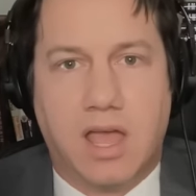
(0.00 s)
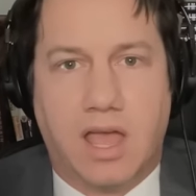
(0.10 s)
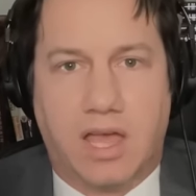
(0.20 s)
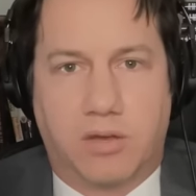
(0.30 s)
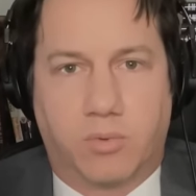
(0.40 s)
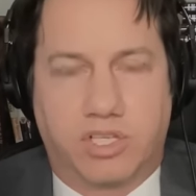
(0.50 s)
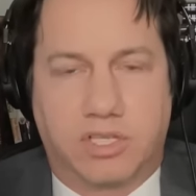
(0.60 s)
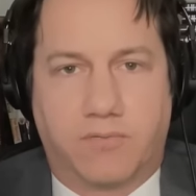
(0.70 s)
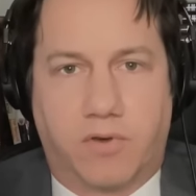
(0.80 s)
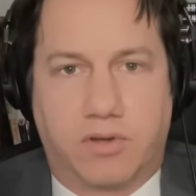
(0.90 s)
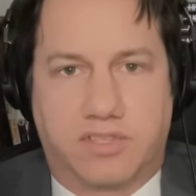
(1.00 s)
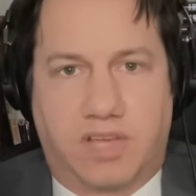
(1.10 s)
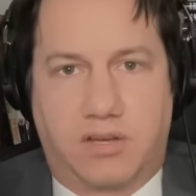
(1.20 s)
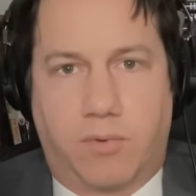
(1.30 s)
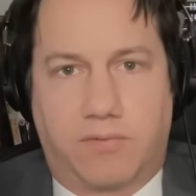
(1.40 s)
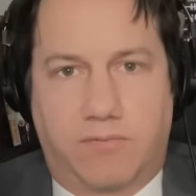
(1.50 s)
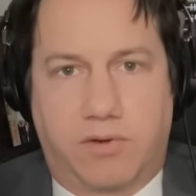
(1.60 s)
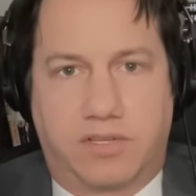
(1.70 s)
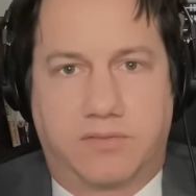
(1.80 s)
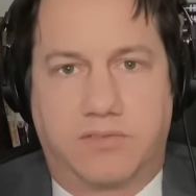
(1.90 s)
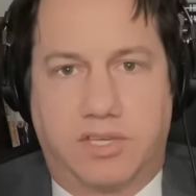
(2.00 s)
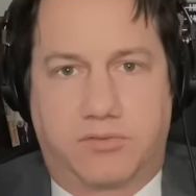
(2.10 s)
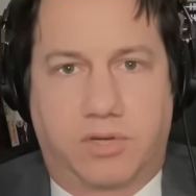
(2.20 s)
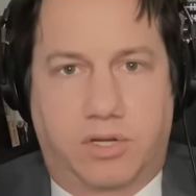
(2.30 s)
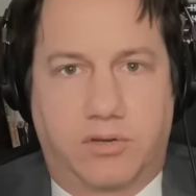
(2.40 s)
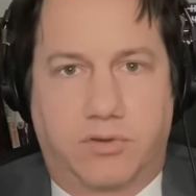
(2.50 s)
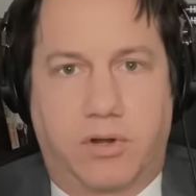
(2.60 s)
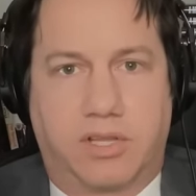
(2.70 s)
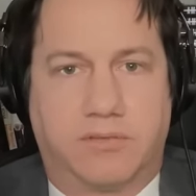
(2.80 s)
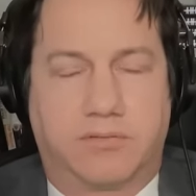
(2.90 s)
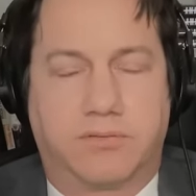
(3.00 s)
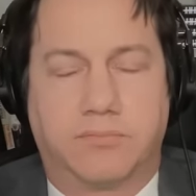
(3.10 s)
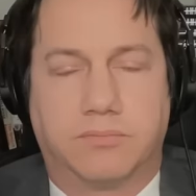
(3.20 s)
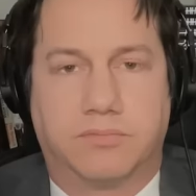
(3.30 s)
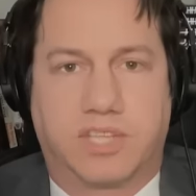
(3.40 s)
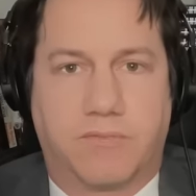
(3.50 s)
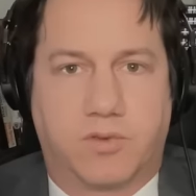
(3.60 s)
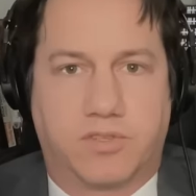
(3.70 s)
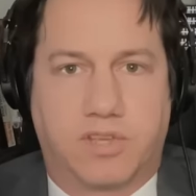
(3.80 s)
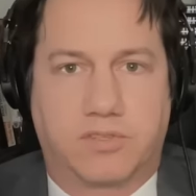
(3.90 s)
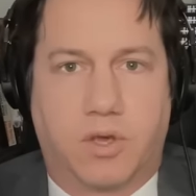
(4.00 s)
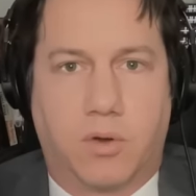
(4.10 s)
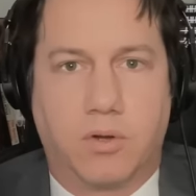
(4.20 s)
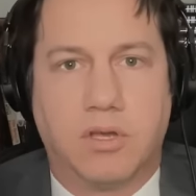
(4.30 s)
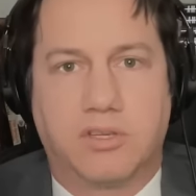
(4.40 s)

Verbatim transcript: And when she first decided to run for district attorney of San Francisco,